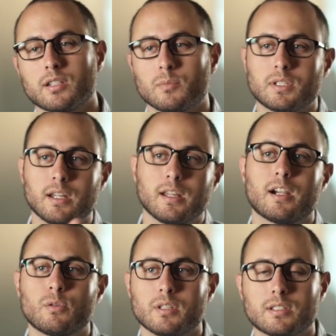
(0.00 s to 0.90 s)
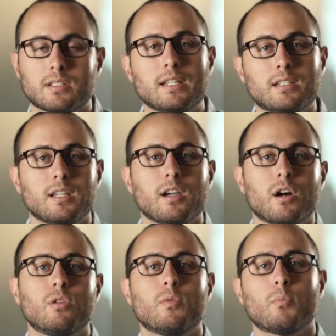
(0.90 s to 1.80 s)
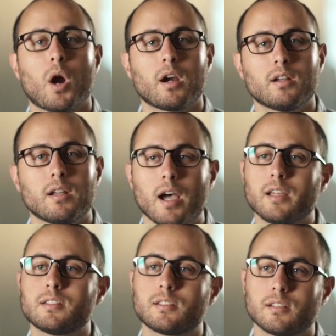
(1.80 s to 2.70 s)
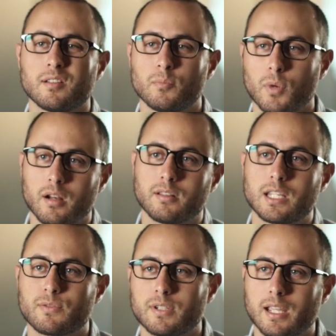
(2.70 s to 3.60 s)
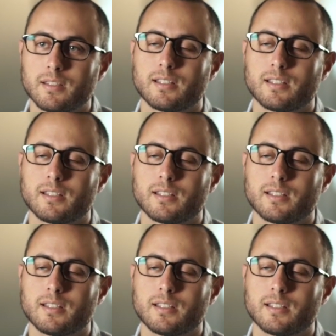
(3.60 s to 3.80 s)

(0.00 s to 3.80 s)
I'm sitting here with CTO Martin Nuss. Martin, thanks for taking the